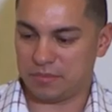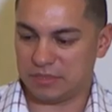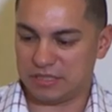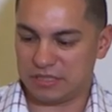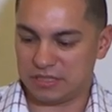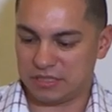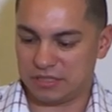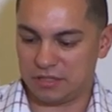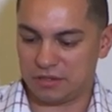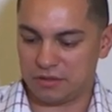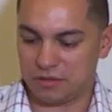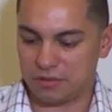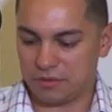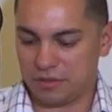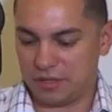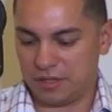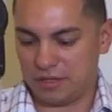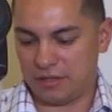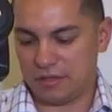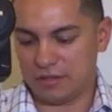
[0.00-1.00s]
position
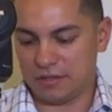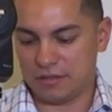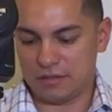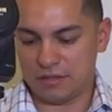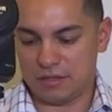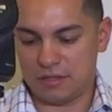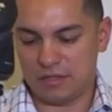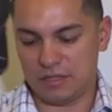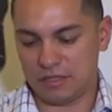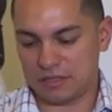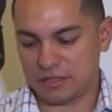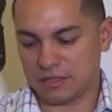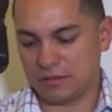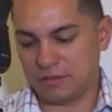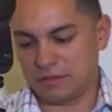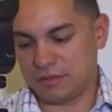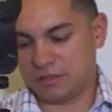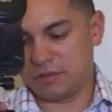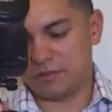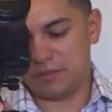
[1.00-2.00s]
three is going to